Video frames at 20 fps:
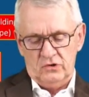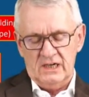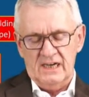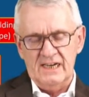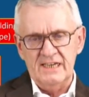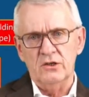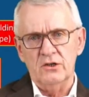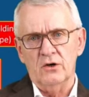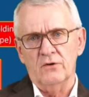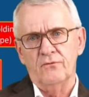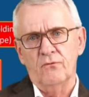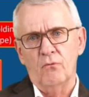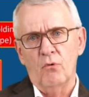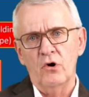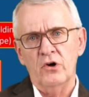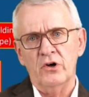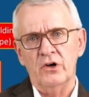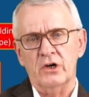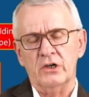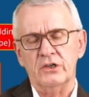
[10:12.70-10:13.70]
kind of
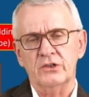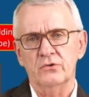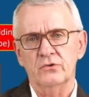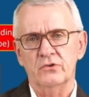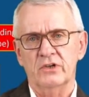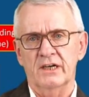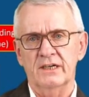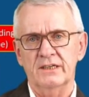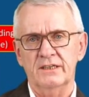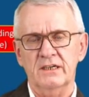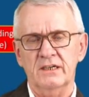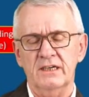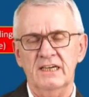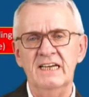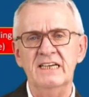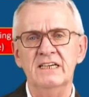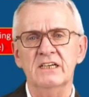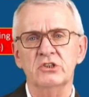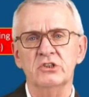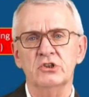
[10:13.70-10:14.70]
work together
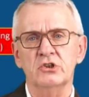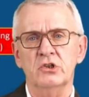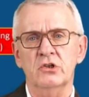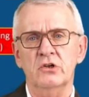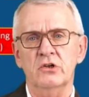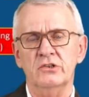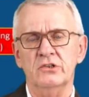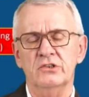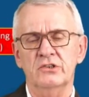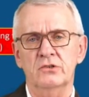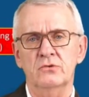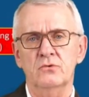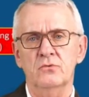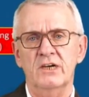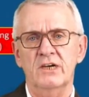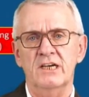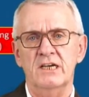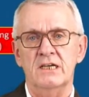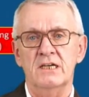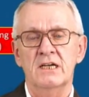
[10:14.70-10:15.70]
in a certain
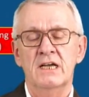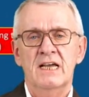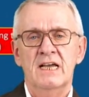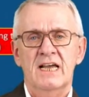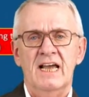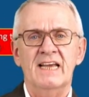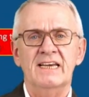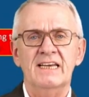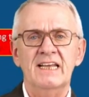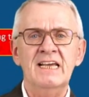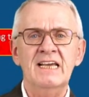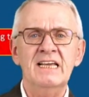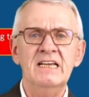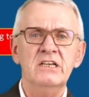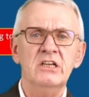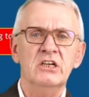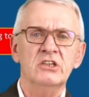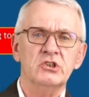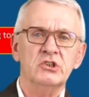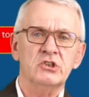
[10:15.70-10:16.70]
way. And
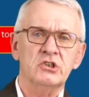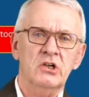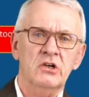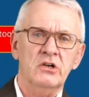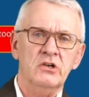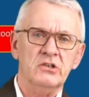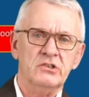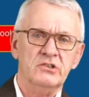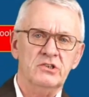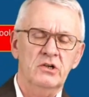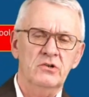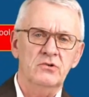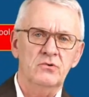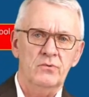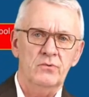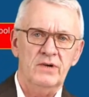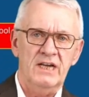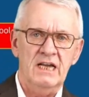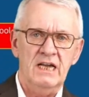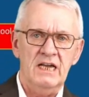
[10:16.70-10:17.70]
in a
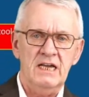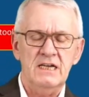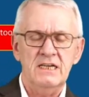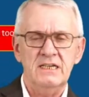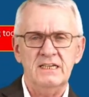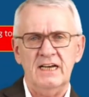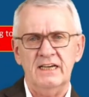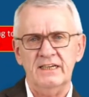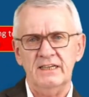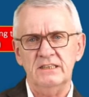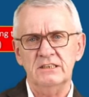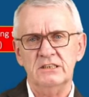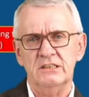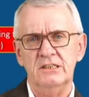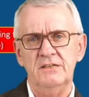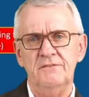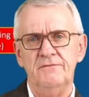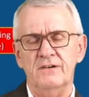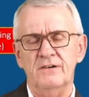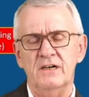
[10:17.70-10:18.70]
certain way that is
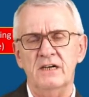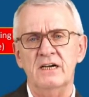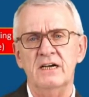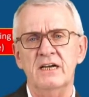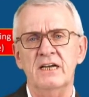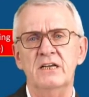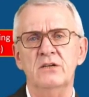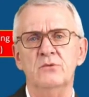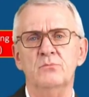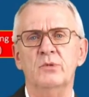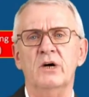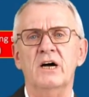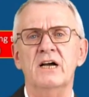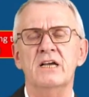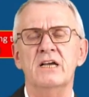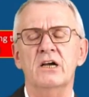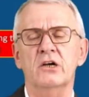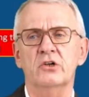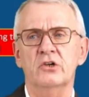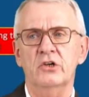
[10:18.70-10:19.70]
defined by
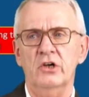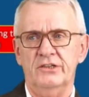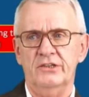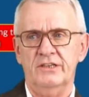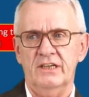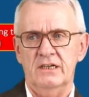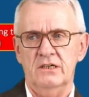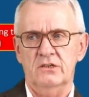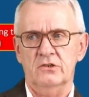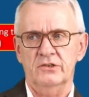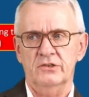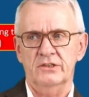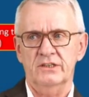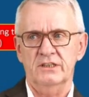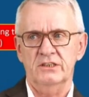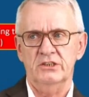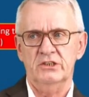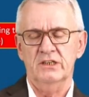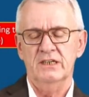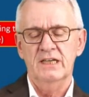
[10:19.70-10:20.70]
a cutting
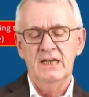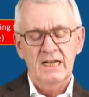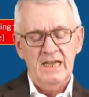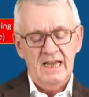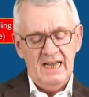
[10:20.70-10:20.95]
condition.